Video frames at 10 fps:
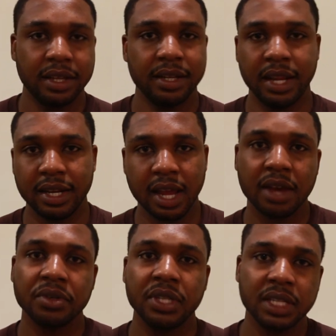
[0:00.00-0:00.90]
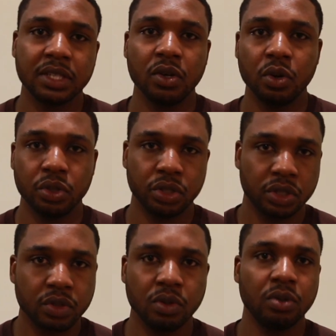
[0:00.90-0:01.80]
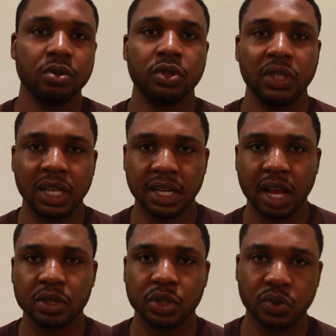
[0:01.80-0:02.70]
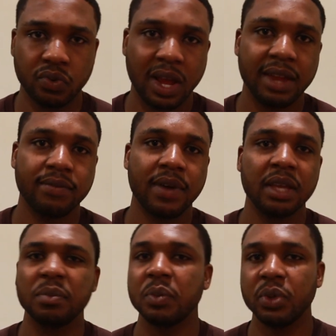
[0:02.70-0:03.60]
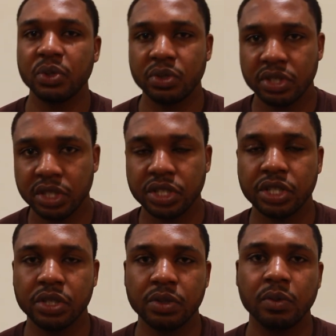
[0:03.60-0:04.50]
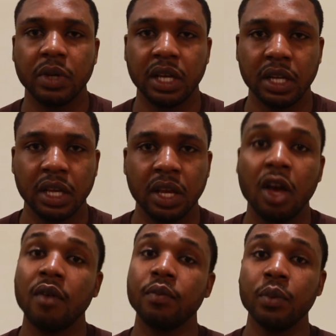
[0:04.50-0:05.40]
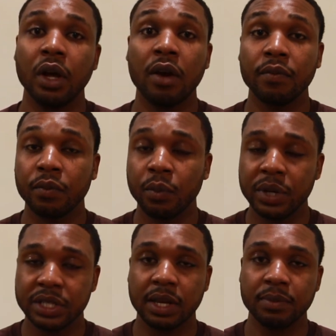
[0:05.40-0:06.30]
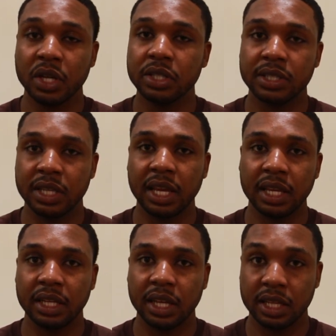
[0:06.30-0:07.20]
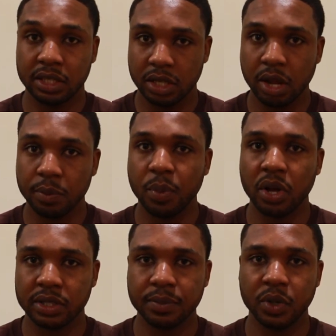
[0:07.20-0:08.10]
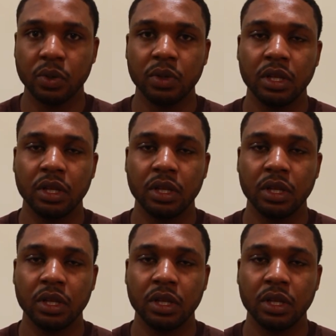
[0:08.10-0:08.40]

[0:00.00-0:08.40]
then now you need to go to school to learn how to drive, find people to teach you, and of which I'm not saying it's not possible.